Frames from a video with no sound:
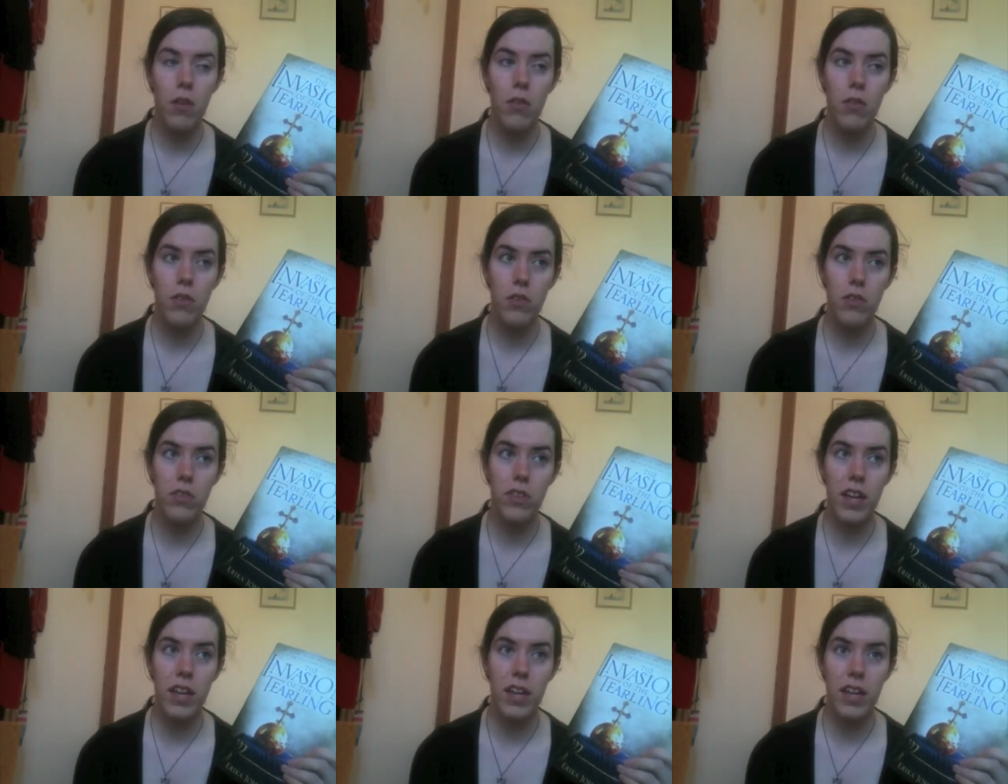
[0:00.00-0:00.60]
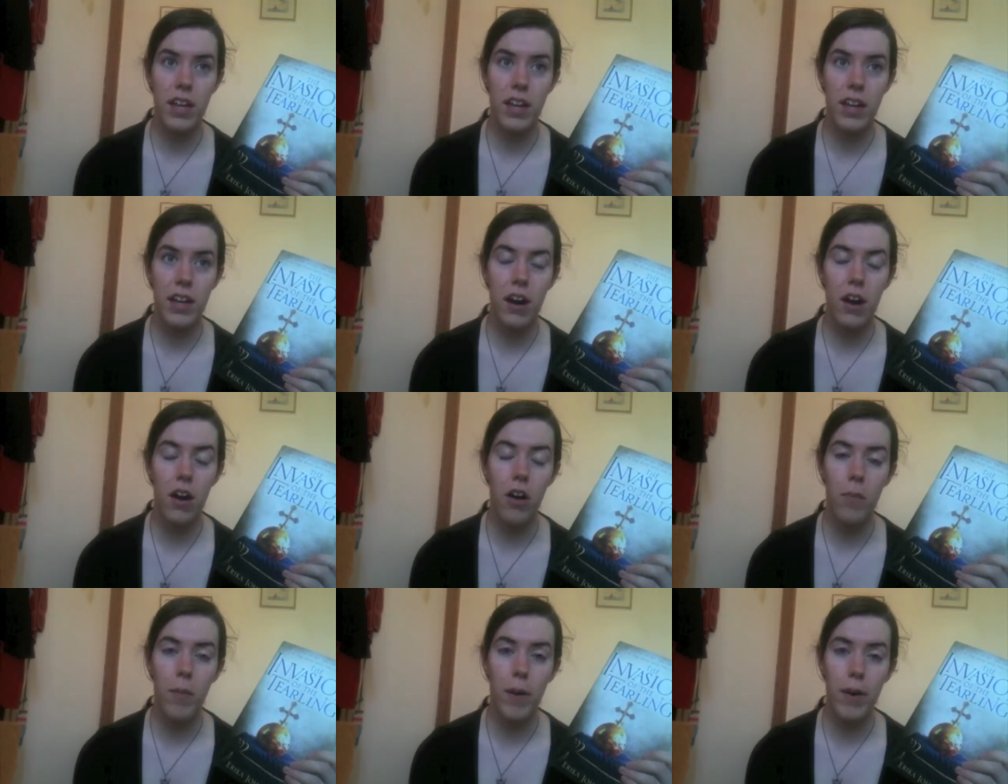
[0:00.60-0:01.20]
that they
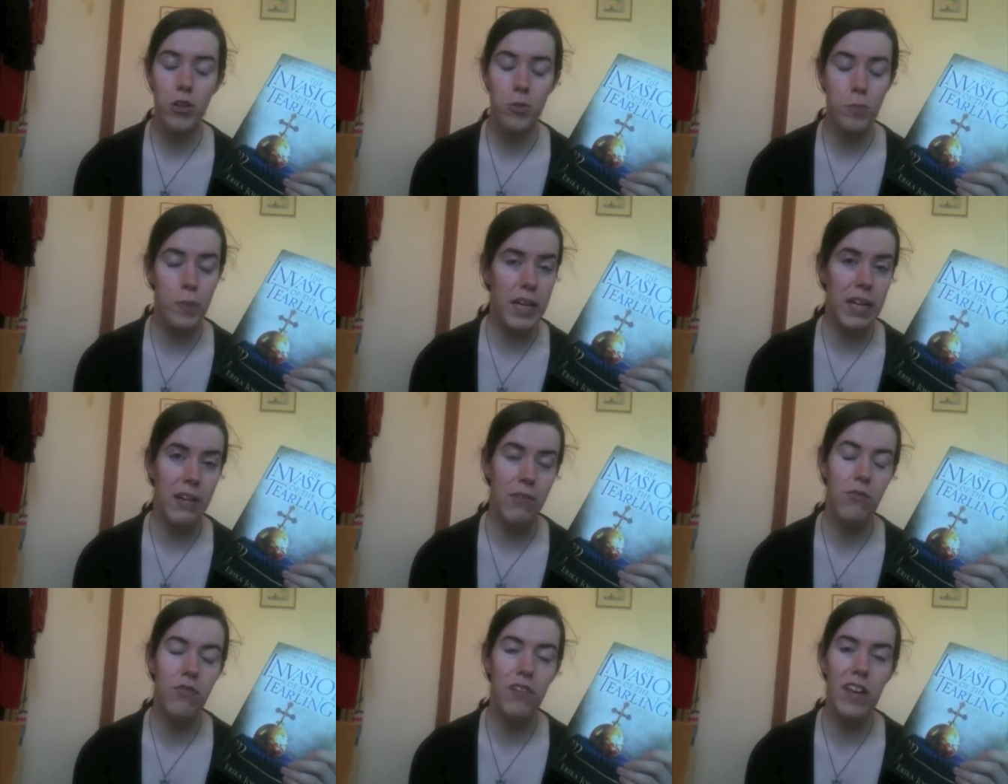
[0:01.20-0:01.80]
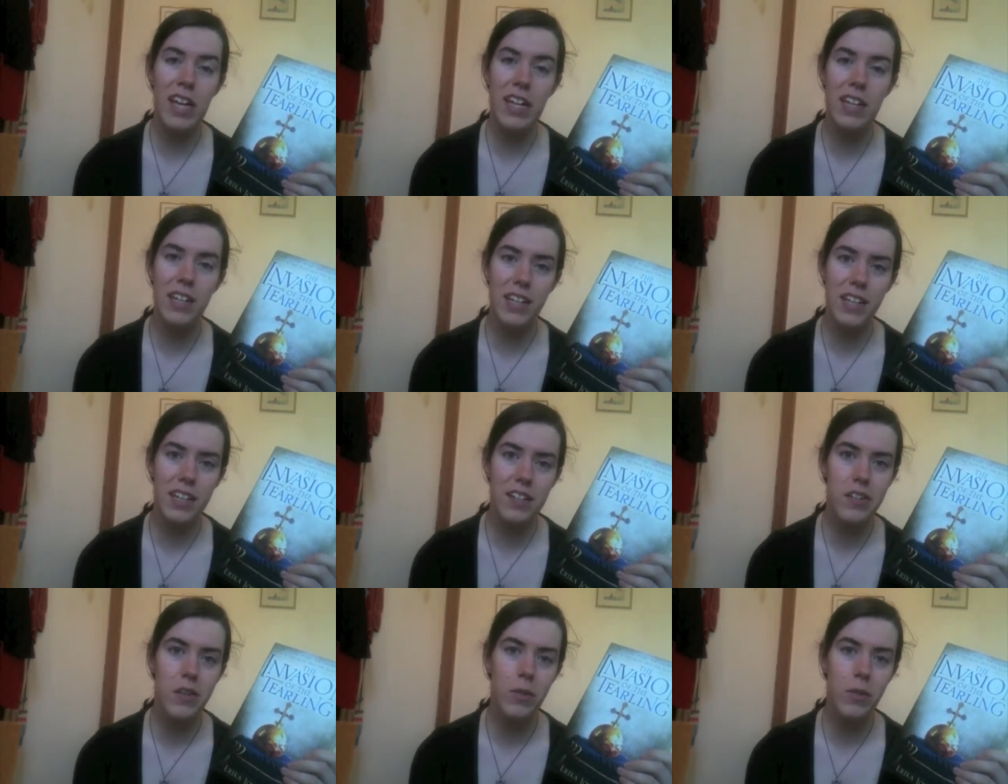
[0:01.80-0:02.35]
are about to be invaded,